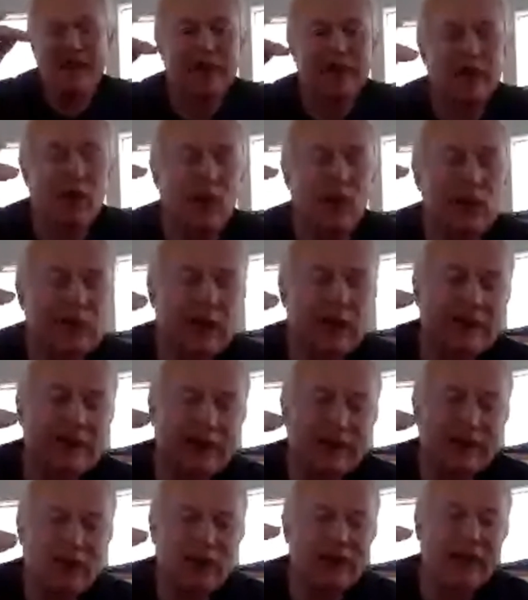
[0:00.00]
aim of the
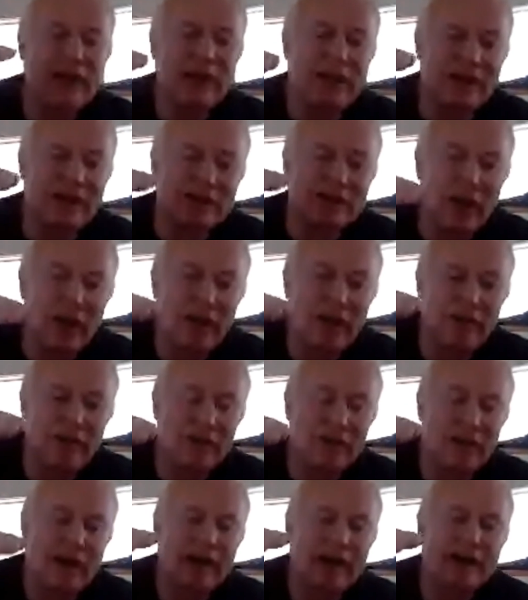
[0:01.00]
alien cortex is to
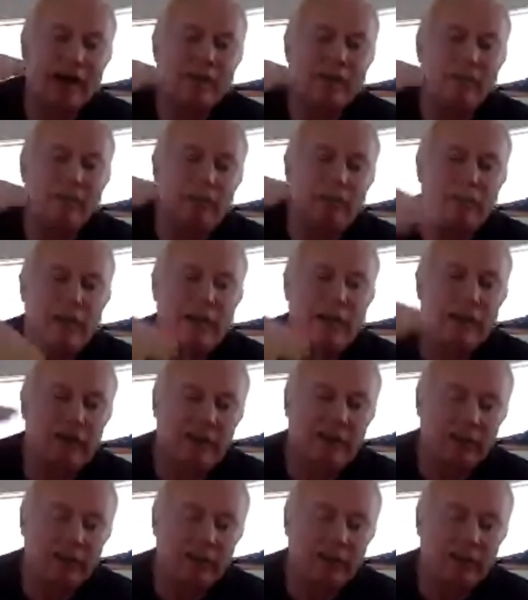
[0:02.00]
get us over that